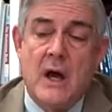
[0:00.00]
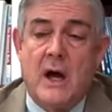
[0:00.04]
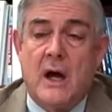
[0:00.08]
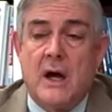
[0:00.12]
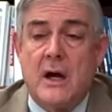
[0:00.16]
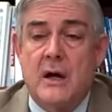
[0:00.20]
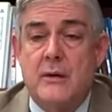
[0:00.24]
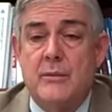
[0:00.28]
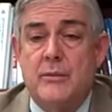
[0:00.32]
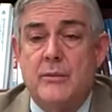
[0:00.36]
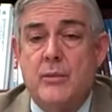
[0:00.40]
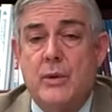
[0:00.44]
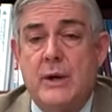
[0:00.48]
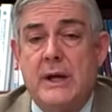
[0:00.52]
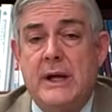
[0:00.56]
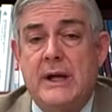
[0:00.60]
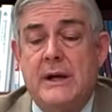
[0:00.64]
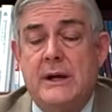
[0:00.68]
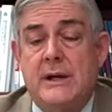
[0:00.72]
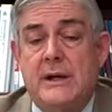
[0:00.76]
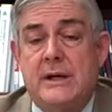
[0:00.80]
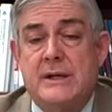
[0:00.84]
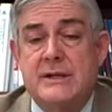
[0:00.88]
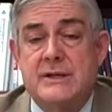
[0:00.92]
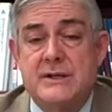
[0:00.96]

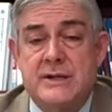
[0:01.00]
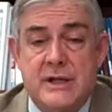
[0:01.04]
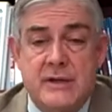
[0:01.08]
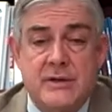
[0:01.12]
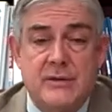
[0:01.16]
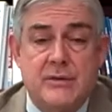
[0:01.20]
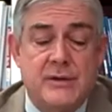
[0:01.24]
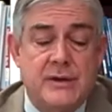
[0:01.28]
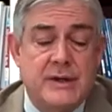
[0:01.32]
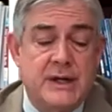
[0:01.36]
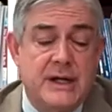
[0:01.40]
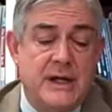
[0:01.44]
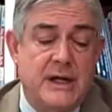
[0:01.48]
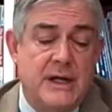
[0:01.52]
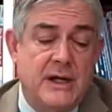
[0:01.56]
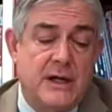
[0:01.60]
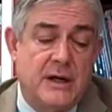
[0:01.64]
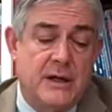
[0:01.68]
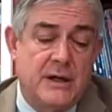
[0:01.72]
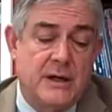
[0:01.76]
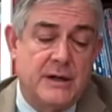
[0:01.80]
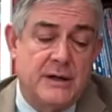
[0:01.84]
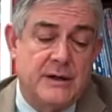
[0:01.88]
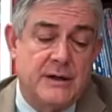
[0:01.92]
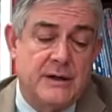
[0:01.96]
We continually,
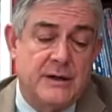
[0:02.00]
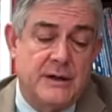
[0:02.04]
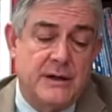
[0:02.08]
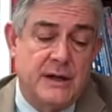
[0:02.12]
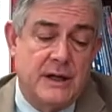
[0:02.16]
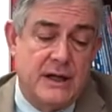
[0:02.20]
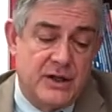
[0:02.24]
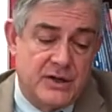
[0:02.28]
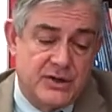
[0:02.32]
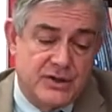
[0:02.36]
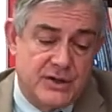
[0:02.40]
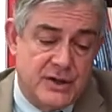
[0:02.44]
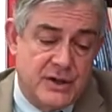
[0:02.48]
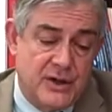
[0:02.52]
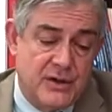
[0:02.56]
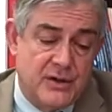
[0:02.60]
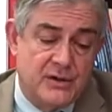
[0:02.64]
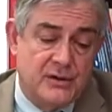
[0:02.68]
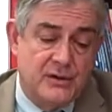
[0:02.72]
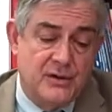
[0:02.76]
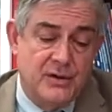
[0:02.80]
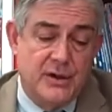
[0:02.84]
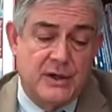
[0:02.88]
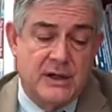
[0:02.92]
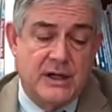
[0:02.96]
each year,
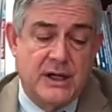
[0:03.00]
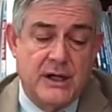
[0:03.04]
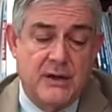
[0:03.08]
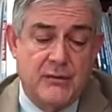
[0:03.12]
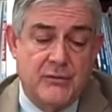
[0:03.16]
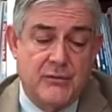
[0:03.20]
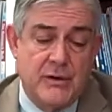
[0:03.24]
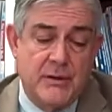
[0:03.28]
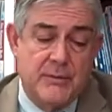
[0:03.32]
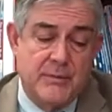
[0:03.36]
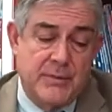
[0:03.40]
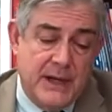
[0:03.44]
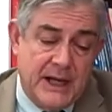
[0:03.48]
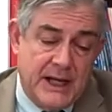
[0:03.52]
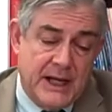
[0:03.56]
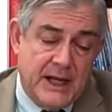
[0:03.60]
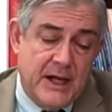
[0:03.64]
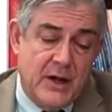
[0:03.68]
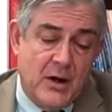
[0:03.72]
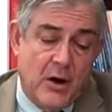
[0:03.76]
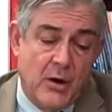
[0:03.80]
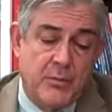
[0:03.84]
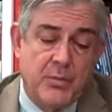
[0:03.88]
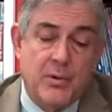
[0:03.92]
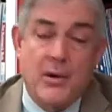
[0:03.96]
look at
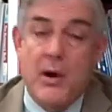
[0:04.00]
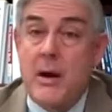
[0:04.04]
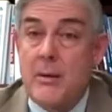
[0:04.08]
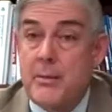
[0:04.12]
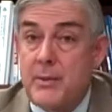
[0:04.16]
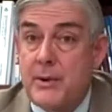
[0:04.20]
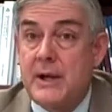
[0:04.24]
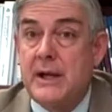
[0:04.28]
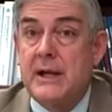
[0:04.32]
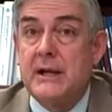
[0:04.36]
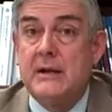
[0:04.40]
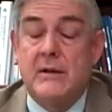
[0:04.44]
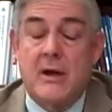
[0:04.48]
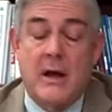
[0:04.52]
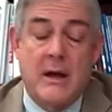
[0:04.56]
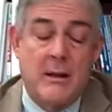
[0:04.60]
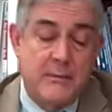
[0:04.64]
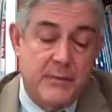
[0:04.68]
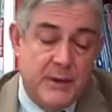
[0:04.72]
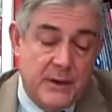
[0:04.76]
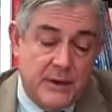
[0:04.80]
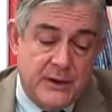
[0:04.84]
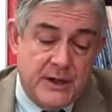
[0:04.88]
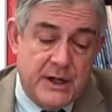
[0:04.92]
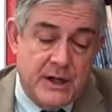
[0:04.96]
rebidding our property and
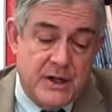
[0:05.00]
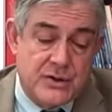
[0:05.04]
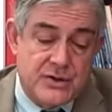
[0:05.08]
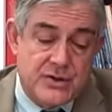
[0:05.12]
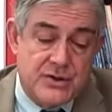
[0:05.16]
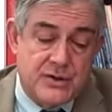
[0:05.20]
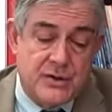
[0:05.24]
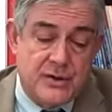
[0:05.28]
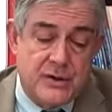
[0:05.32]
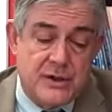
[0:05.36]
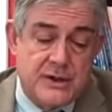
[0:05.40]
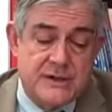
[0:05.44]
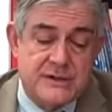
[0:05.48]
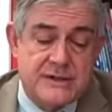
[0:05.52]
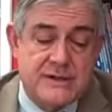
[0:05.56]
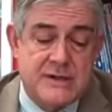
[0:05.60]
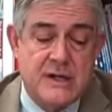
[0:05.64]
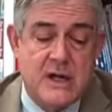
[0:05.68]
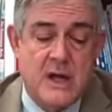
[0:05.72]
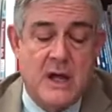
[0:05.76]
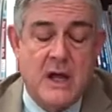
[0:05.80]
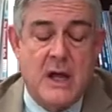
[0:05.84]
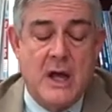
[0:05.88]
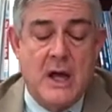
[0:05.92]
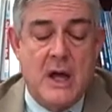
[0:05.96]
liability insurance.
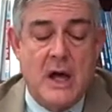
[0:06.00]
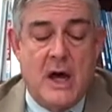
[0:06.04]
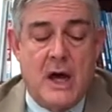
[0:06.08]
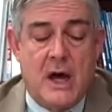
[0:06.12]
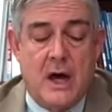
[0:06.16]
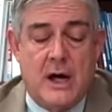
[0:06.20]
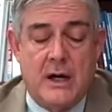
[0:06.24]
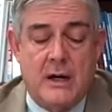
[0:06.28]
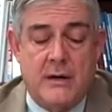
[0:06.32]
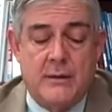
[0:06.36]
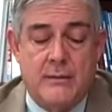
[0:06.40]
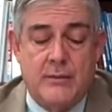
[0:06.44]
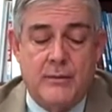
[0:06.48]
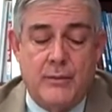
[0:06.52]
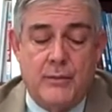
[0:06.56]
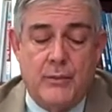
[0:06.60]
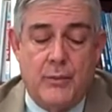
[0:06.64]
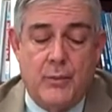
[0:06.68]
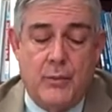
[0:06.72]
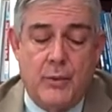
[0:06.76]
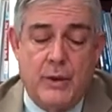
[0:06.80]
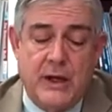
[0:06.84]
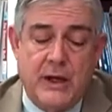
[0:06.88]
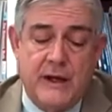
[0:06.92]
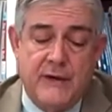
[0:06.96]

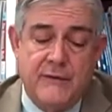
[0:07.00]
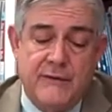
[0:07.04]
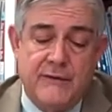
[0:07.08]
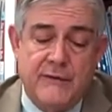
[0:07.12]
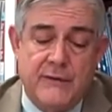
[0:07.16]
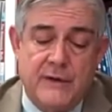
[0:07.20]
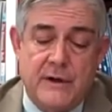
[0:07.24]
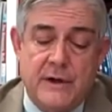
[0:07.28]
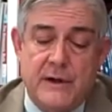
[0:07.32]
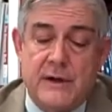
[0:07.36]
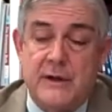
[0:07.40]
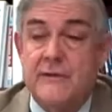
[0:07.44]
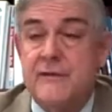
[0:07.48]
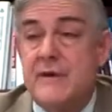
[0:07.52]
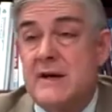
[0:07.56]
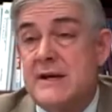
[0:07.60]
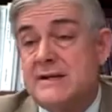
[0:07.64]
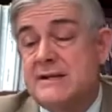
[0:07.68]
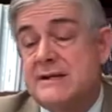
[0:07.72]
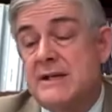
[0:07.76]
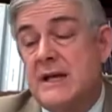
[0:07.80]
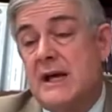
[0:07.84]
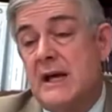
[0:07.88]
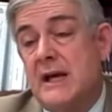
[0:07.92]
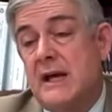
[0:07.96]
We've
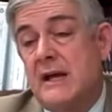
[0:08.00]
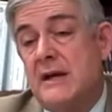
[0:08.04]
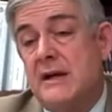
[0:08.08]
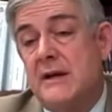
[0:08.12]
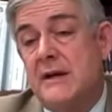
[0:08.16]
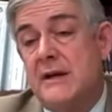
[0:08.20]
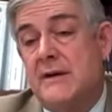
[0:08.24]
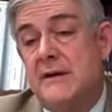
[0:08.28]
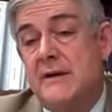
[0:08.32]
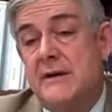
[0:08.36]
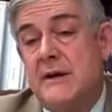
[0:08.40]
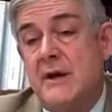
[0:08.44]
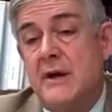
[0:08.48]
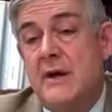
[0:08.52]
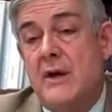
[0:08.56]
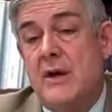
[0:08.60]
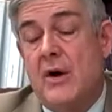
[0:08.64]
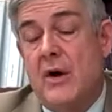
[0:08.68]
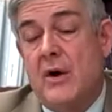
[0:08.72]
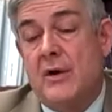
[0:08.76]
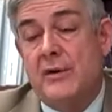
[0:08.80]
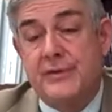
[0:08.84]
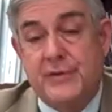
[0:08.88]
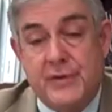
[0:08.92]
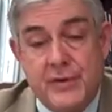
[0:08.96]
investigated
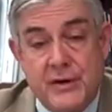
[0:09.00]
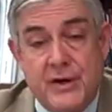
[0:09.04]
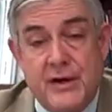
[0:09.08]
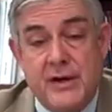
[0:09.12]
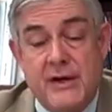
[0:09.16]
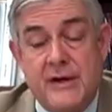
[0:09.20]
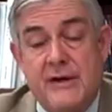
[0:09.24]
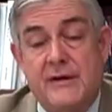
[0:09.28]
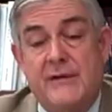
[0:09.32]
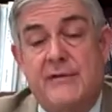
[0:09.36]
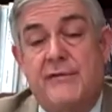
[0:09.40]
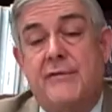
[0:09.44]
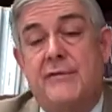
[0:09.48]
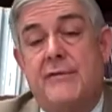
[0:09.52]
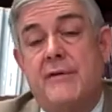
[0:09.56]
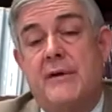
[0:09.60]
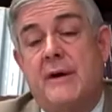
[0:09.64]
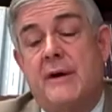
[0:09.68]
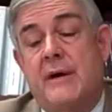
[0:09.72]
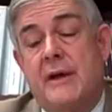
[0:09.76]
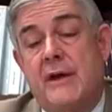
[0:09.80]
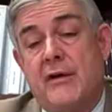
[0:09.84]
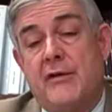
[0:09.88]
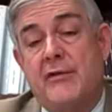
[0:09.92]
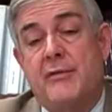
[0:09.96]
alternative
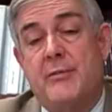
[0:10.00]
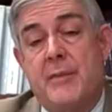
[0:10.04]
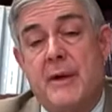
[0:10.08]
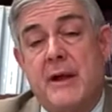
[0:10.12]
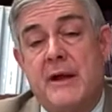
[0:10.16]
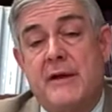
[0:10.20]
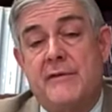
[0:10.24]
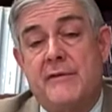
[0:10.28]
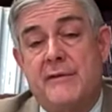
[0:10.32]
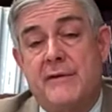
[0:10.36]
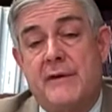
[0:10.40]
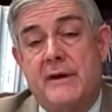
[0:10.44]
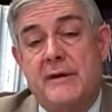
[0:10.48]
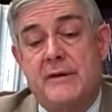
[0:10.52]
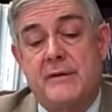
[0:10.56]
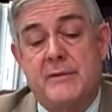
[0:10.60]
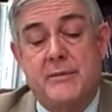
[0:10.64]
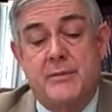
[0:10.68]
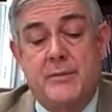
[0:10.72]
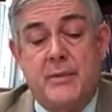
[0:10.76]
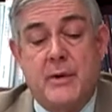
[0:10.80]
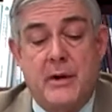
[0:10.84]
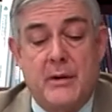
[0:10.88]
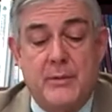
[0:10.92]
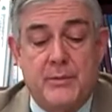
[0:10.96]
health benefit
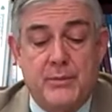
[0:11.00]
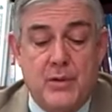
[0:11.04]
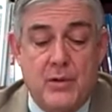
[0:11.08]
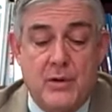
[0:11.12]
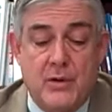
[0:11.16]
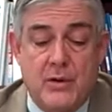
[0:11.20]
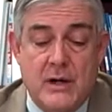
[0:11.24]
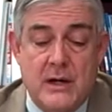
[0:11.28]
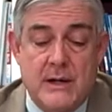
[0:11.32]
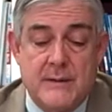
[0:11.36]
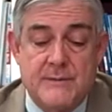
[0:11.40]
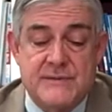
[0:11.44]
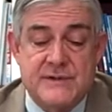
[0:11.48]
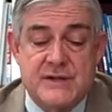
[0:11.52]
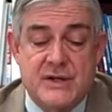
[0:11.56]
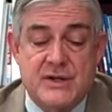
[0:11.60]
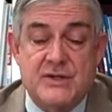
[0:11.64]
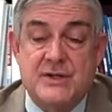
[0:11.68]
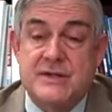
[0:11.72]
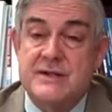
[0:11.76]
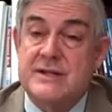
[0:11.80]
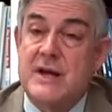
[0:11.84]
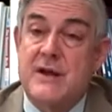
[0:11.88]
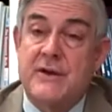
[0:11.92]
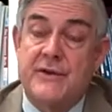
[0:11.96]
programs
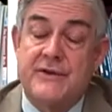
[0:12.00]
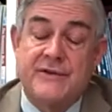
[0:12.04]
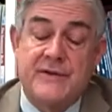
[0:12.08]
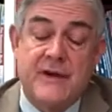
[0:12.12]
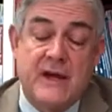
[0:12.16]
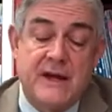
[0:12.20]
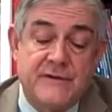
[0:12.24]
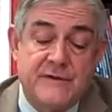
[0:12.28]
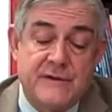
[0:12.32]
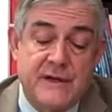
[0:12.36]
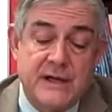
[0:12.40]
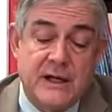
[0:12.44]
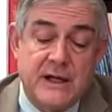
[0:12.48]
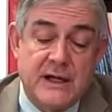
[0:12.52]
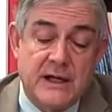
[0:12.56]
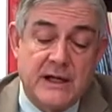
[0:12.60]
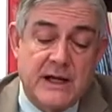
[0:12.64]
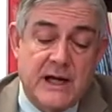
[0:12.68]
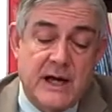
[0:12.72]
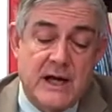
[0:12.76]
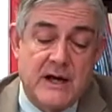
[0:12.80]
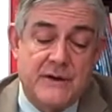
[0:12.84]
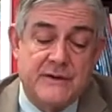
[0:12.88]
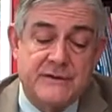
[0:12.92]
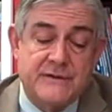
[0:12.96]
such as health safety
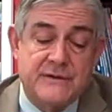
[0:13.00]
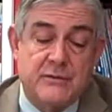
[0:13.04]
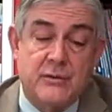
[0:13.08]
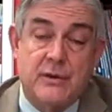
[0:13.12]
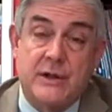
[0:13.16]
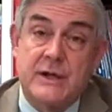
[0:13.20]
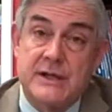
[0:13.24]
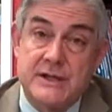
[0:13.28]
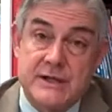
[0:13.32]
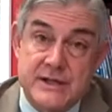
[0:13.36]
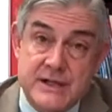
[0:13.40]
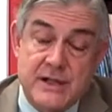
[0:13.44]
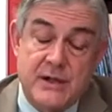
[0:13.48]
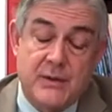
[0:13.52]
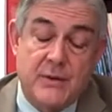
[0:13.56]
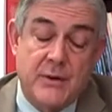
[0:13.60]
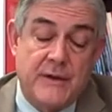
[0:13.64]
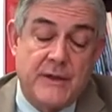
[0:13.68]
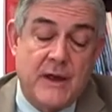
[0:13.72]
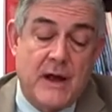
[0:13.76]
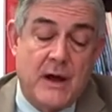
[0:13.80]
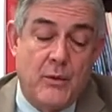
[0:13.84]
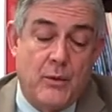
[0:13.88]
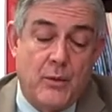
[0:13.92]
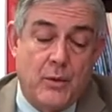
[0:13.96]
accounts. We're
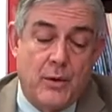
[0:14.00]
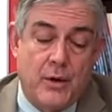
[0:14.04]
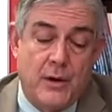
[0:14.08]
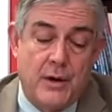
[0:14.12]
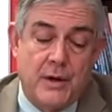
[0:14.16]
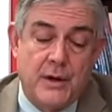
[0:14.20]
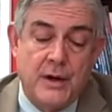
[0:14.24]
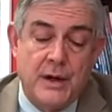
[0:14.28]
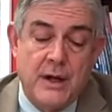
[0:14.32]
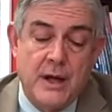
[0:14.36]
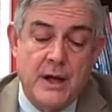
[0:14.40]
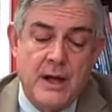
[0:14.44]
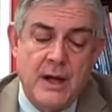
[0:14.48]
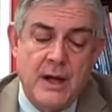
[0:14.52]
continuing that work.